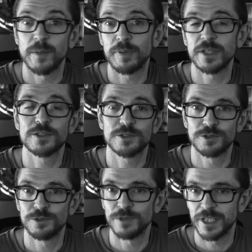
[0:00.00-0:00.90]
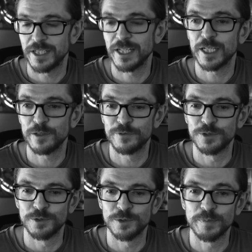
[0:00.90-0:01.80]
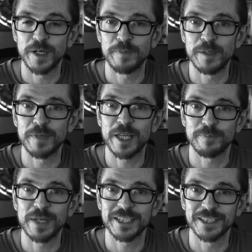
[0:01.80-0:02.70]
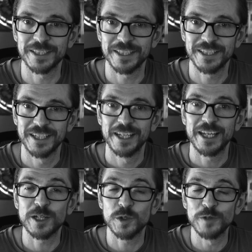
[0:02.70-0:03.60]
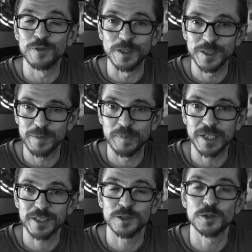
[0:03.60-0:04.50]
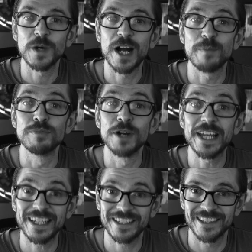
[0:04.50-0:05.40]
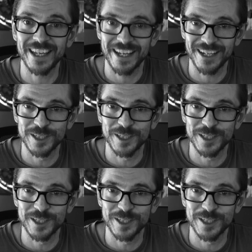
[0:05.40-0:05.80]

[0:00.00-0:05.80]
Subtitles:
+2 and a -2 might be mathematically equivalent, but to our brains, they are